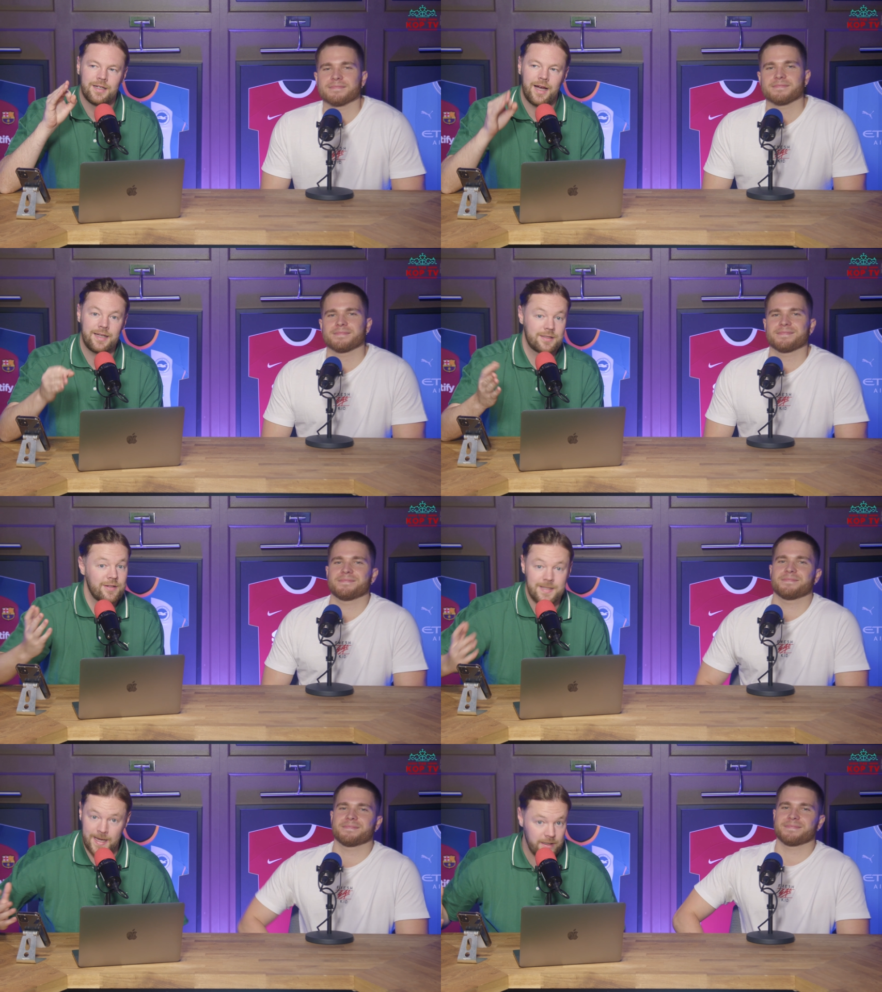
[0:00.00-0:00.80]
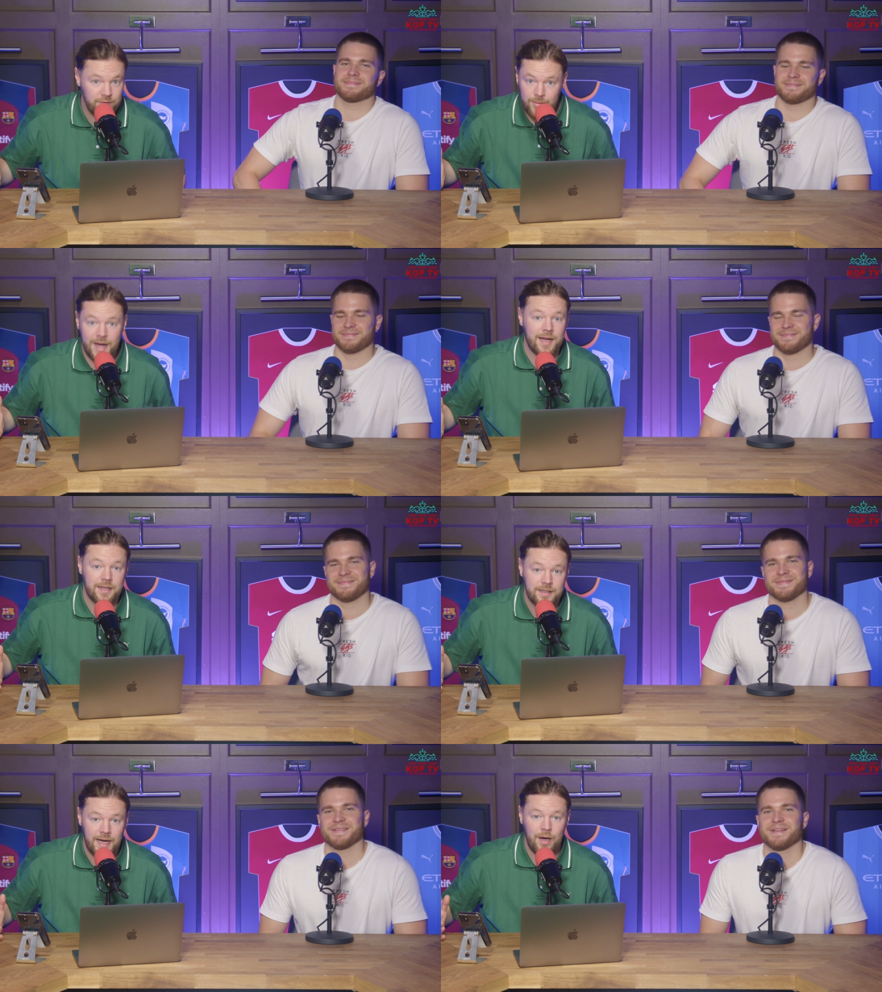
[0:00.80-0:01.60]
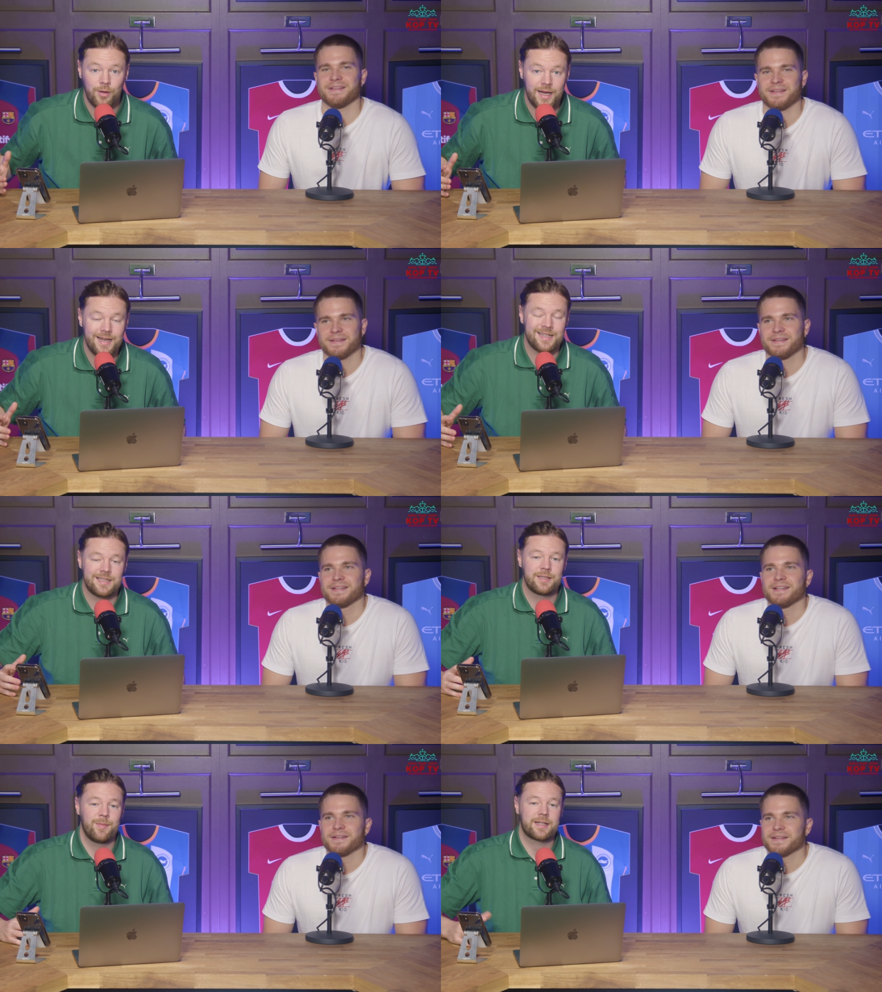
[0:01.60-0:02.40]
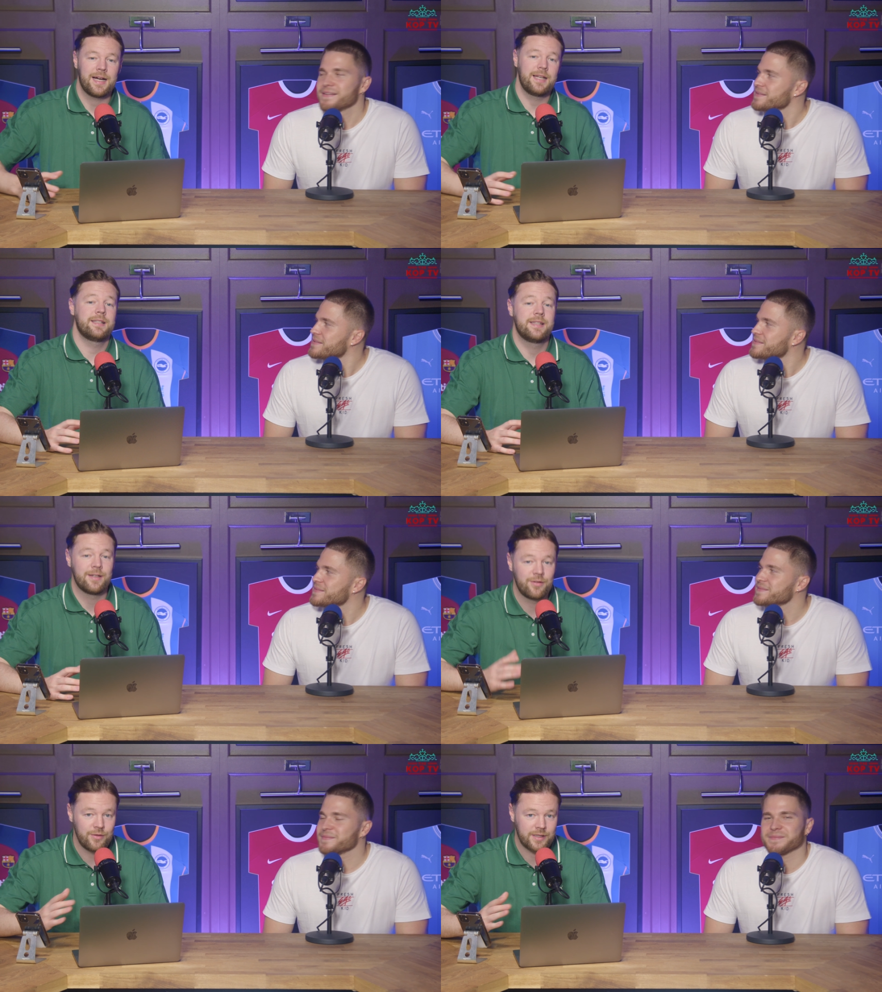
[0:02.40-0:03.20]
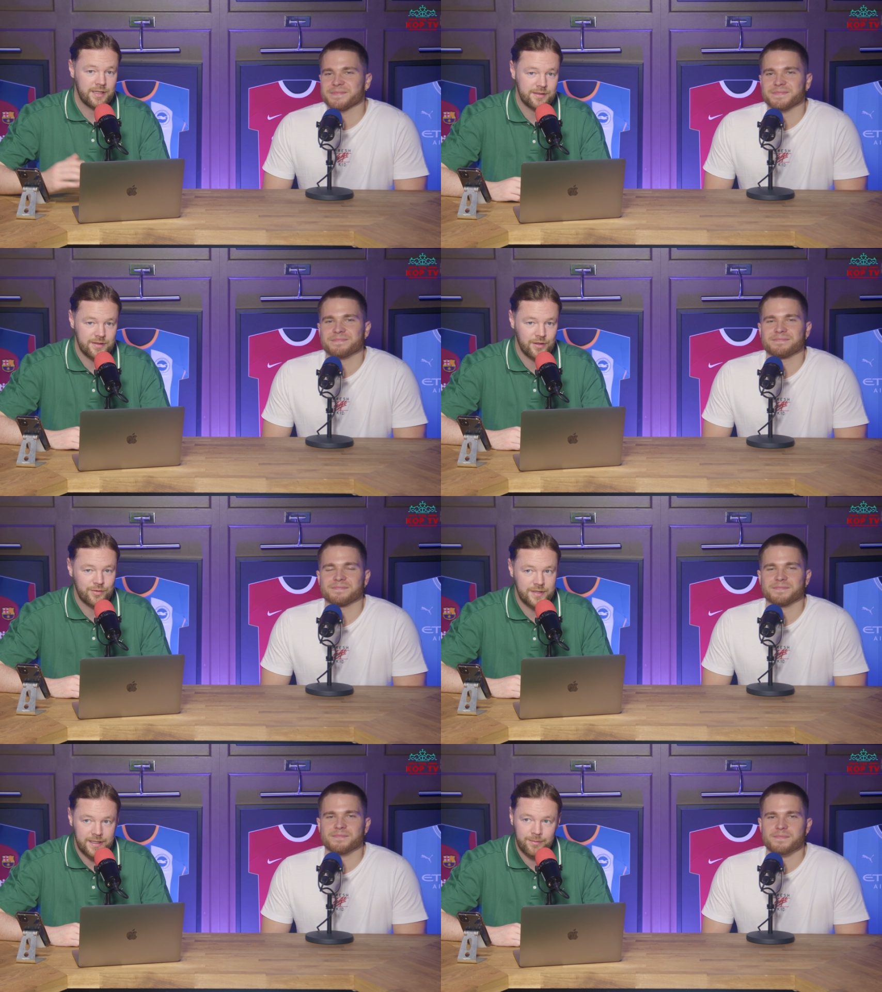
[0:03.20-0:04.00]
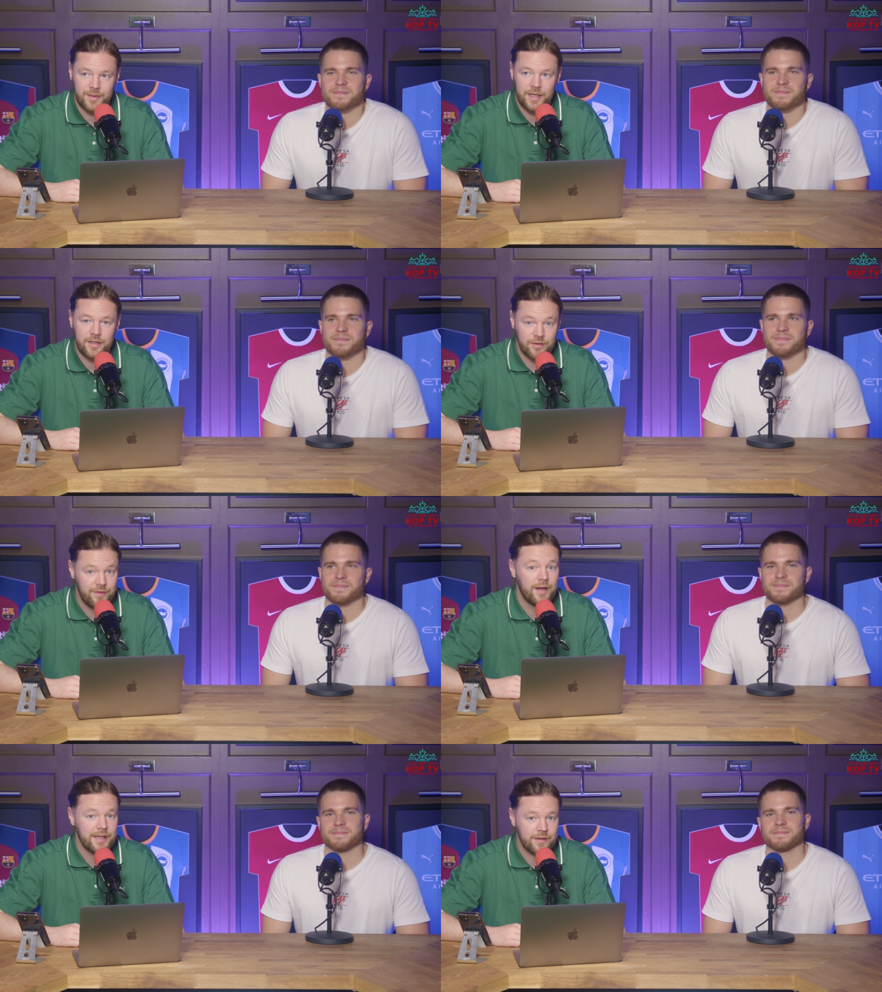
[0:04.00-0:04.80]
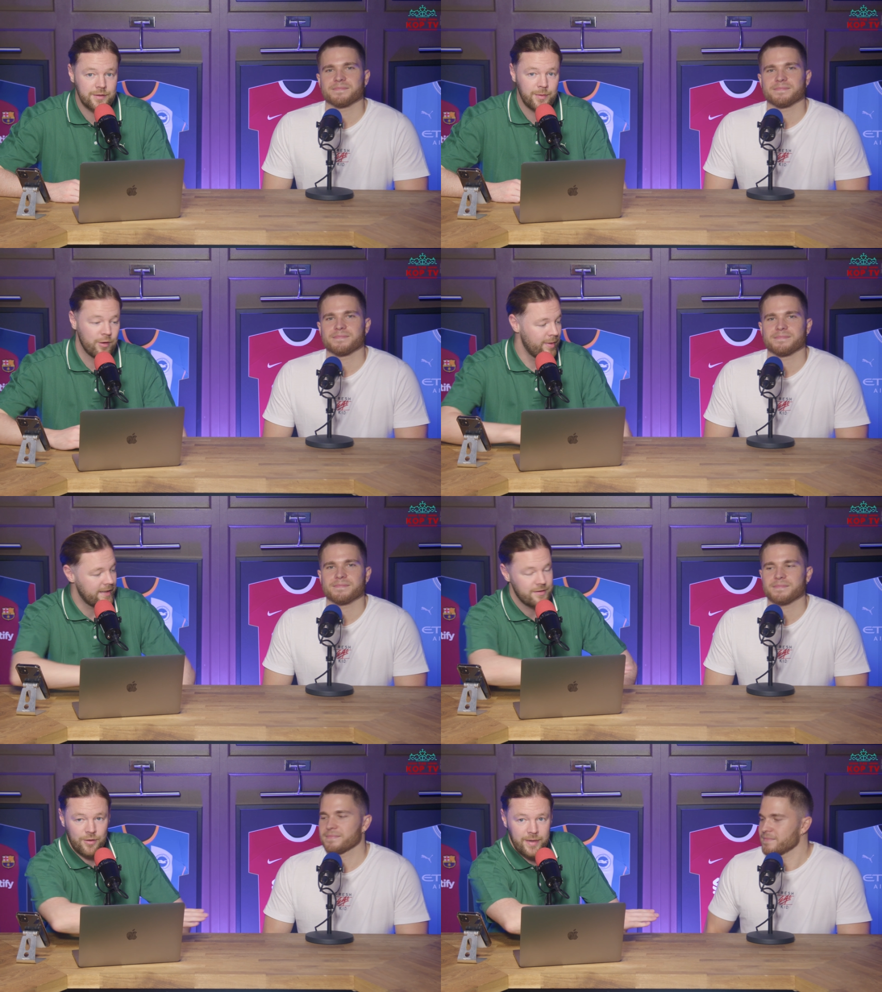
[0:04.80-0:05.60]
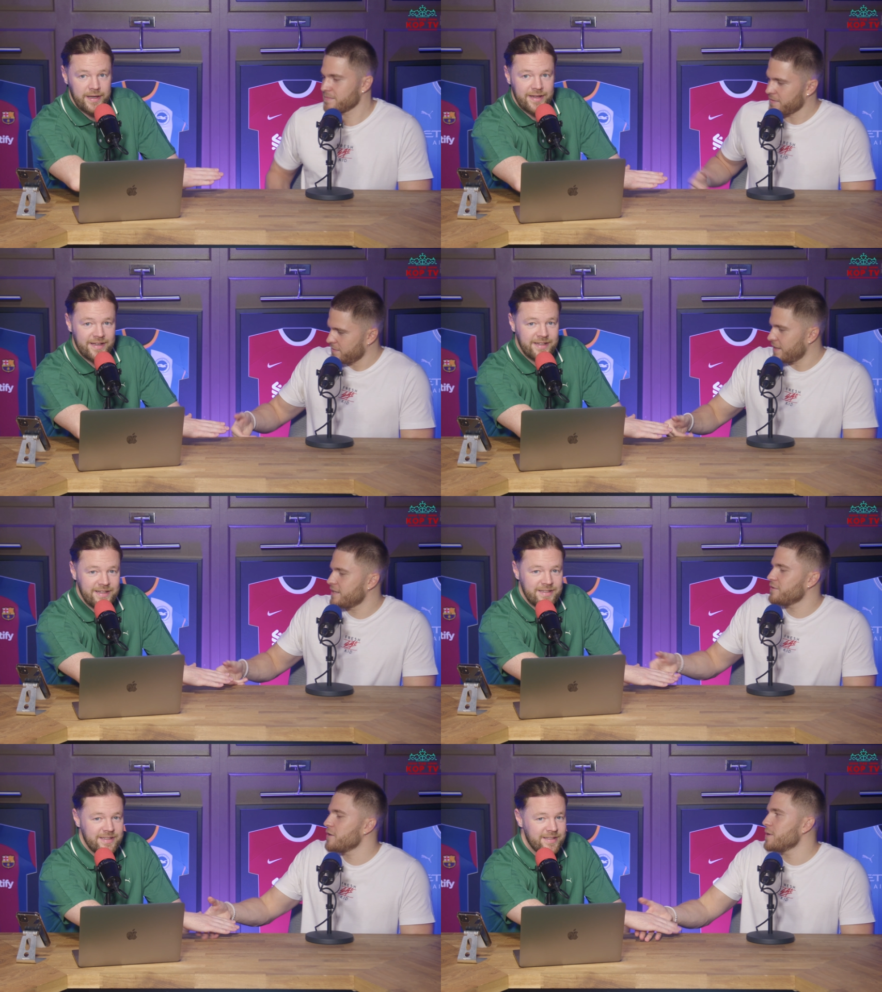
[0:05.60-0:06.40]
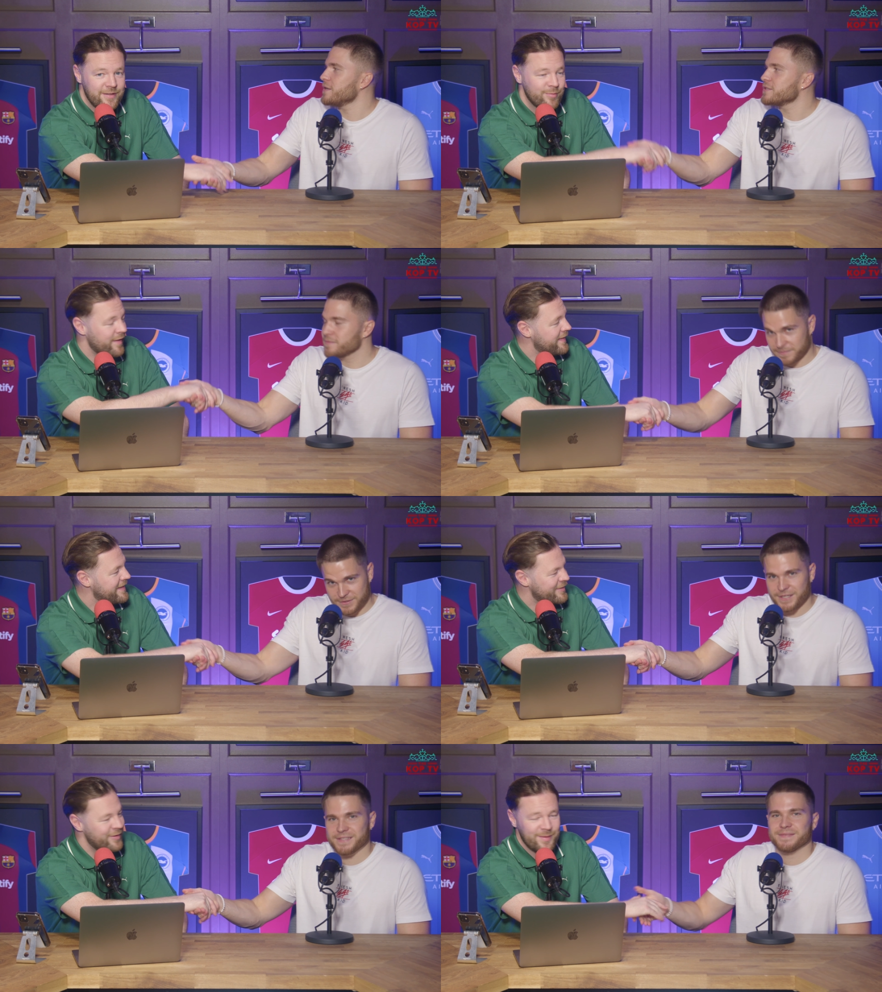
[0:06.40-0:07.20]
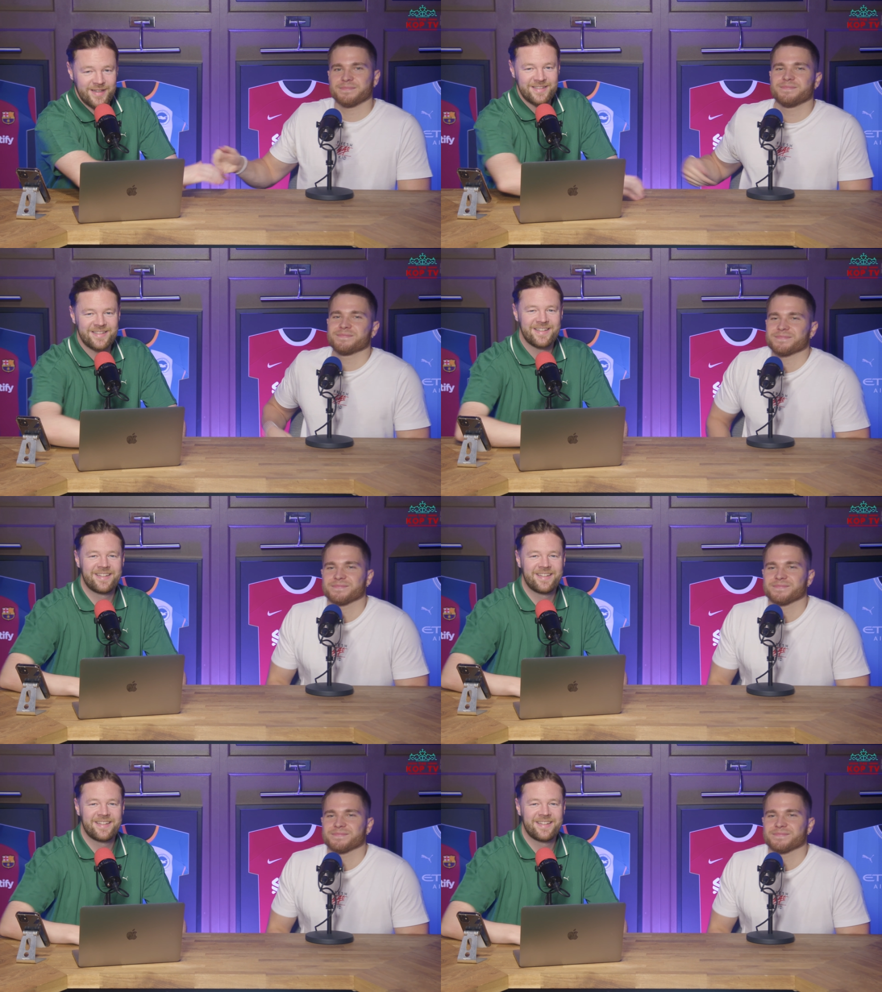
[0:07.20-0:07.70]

Speaker 1: and it's the return of the Mach. How will Alexis McAllister do against his old team? You'll find out tomorrow. Ben, top man.
Speaker 2: Thank you very much. See you soon, brother. Cheers. All the best.